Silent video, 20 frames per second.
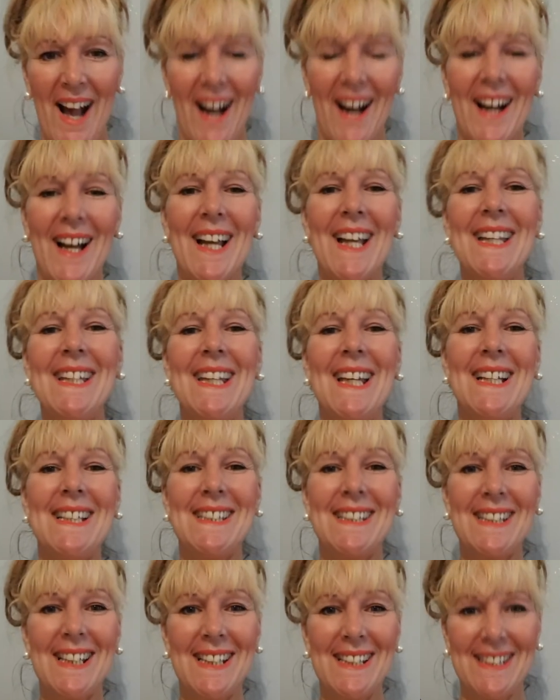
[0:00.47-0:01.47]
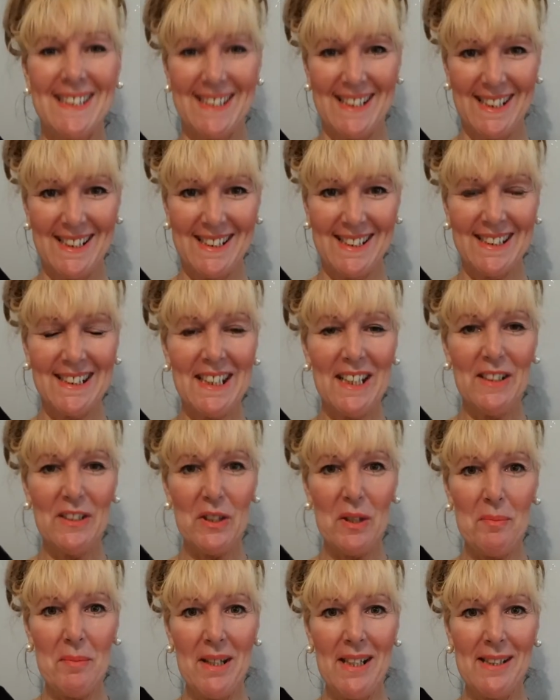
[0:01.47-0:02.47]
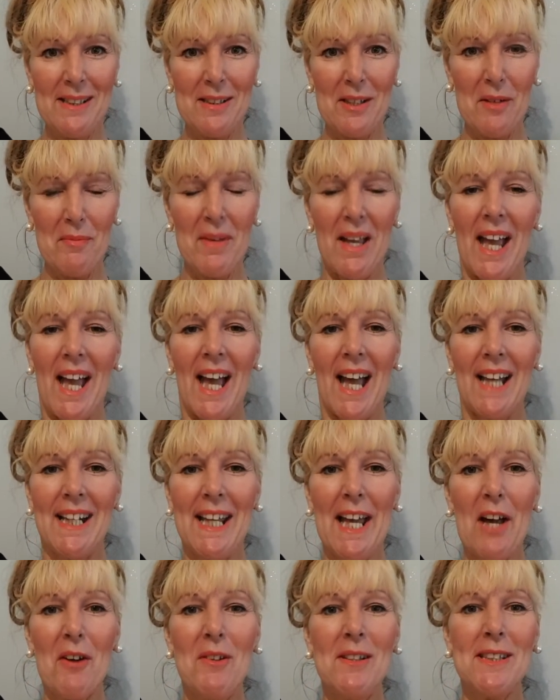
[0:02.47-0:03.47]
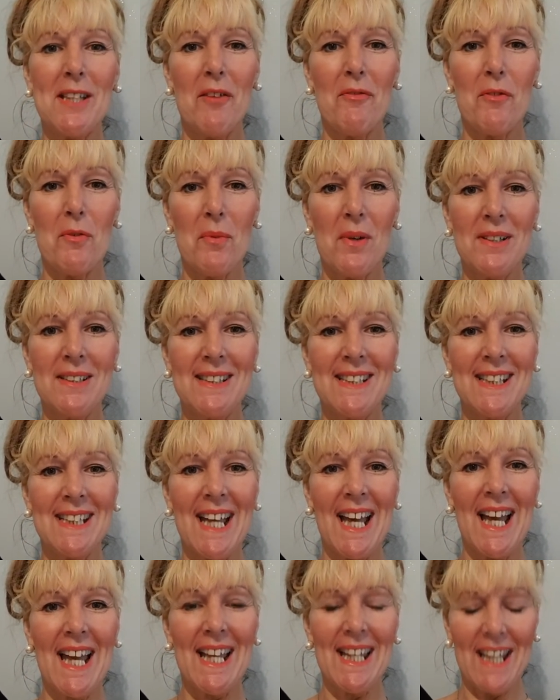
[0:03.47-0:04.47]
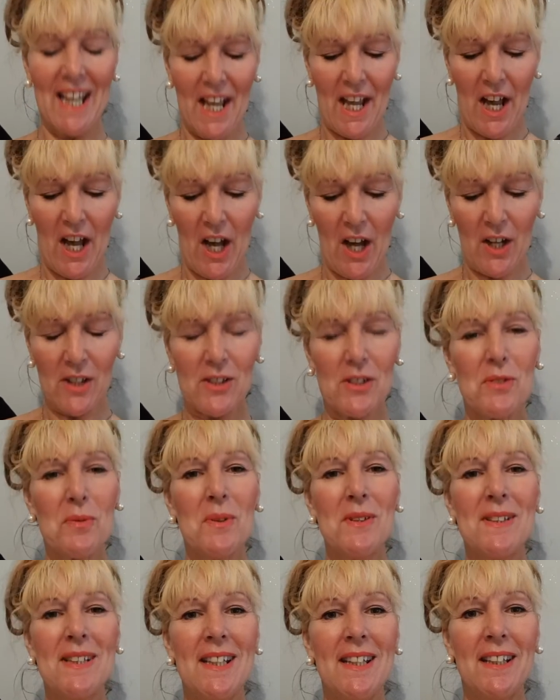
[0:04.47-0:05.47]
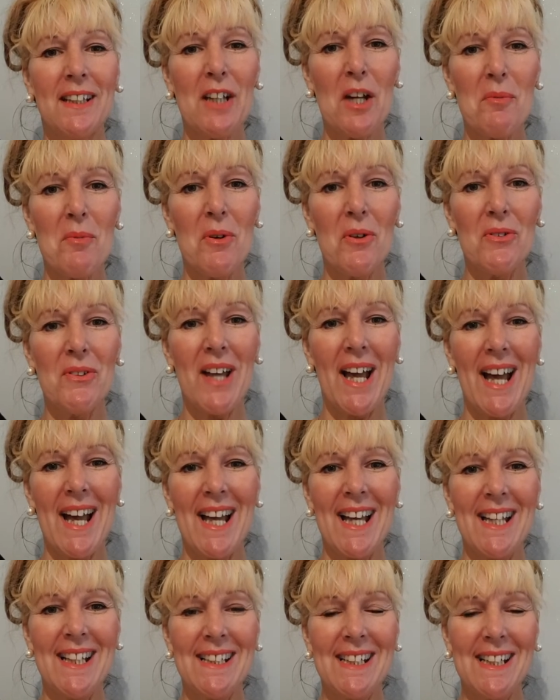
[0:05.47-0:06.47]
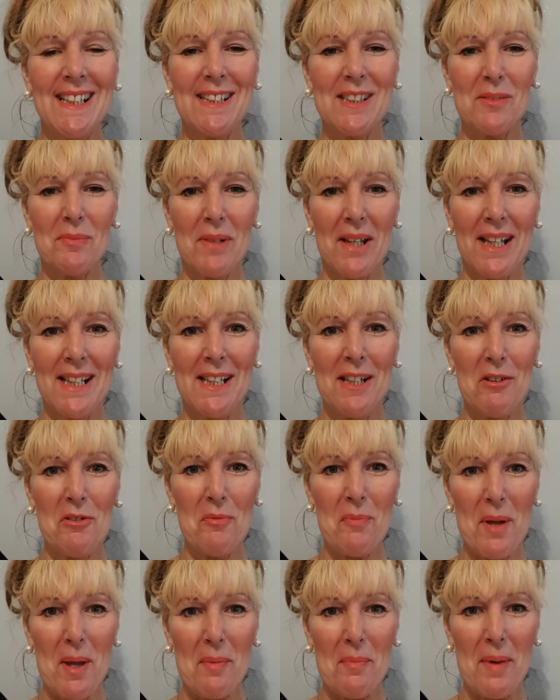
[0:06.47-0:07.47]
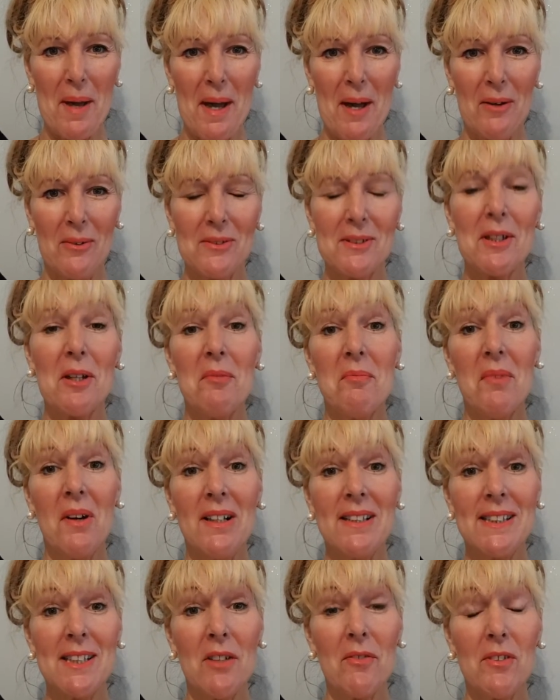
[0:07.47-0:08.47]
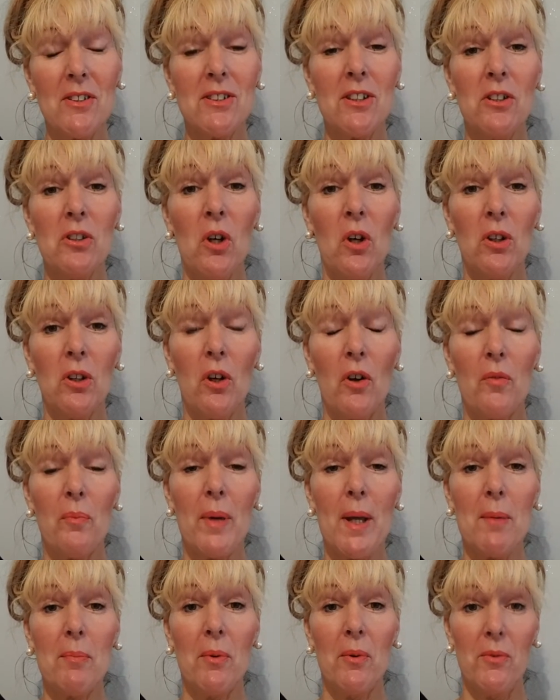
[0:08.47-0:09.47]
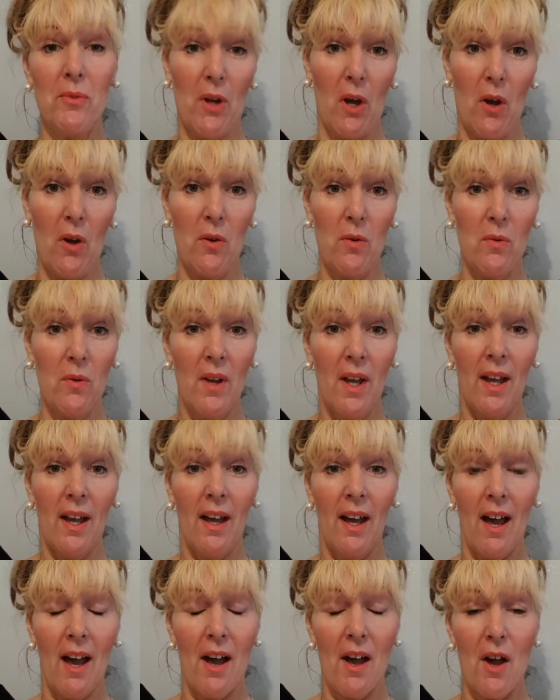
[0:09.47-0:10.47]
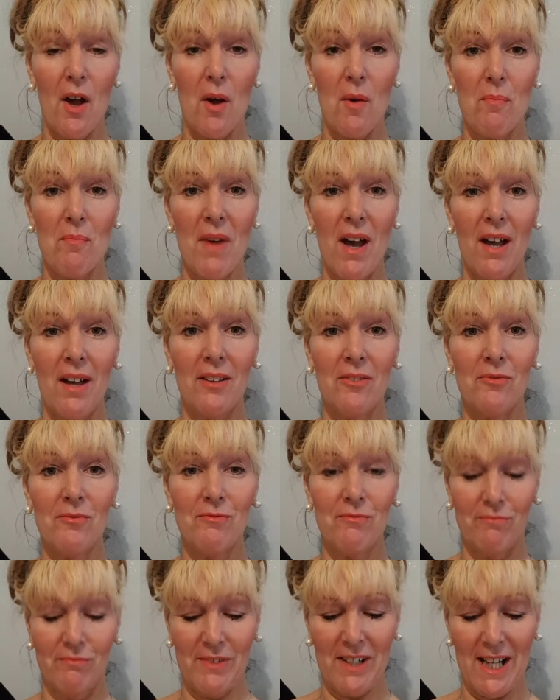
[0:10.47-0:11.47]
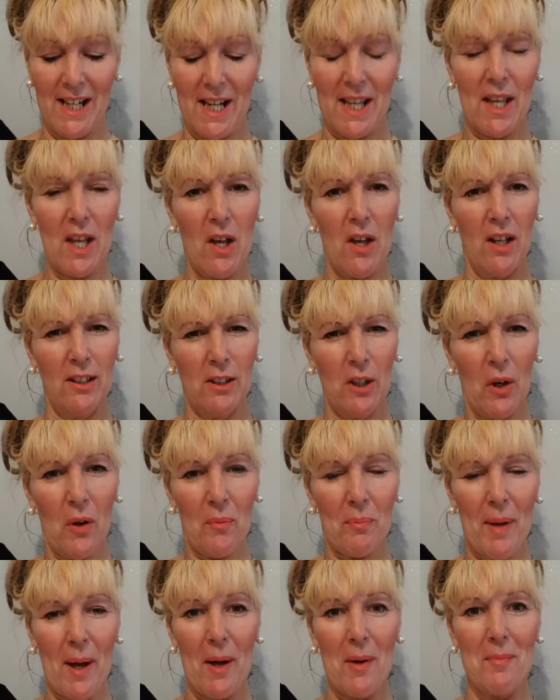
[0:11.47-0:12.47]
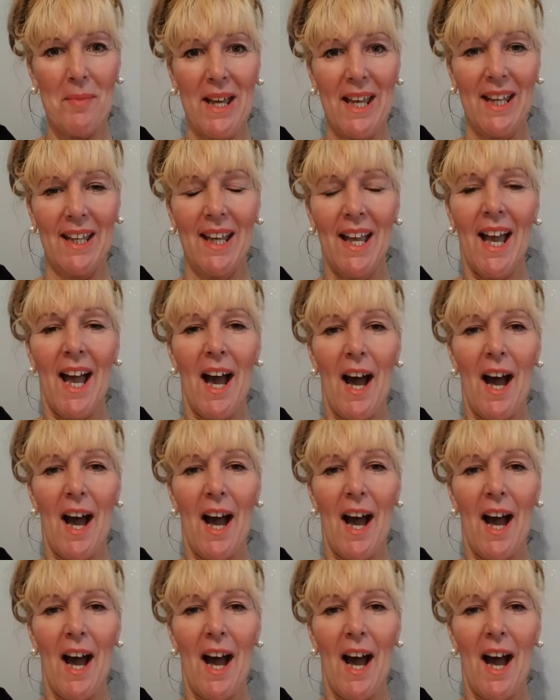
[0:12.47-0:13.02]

Hi, yes, it's TD Medium. And how is everyone today? I just wanted to come on and explain a little bit about myself because I know not a lot of people know really a lot about me.